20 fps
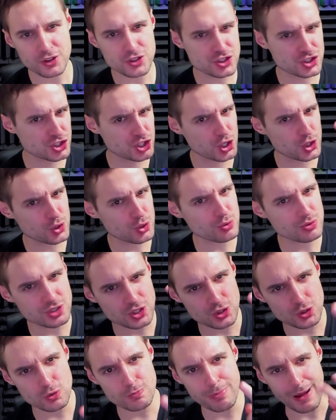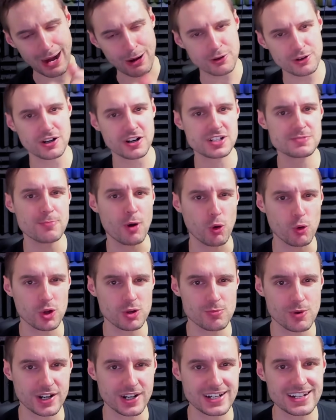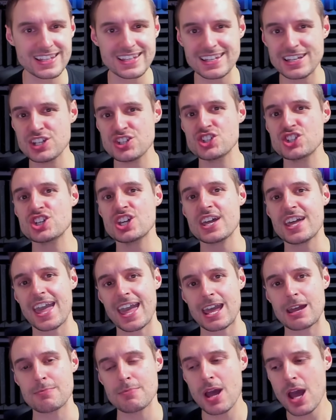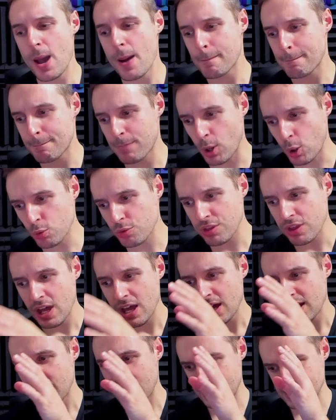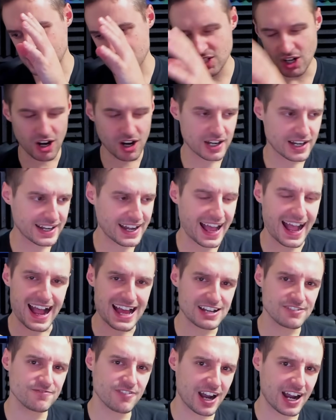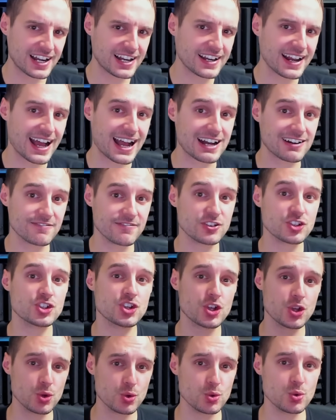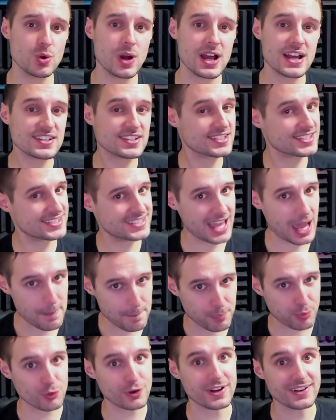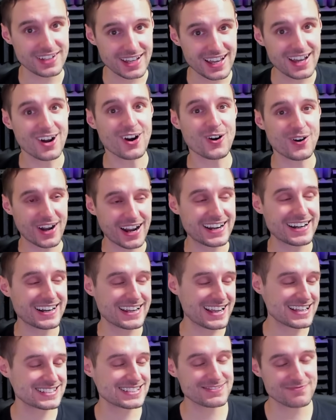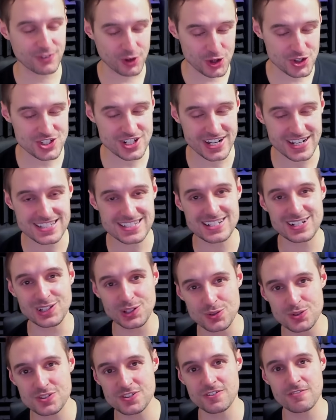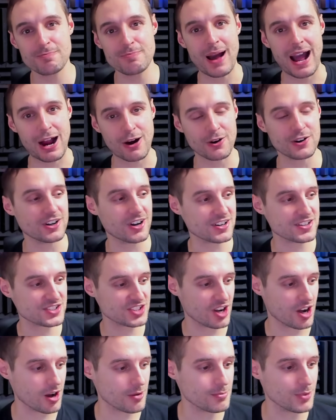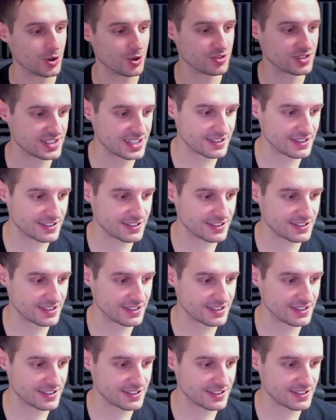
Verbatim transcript: There's two new Paradox Pokemon in each game. Both uh, Scarlet and Violet have two separate, alright, yes, version exclusive Paradox combos.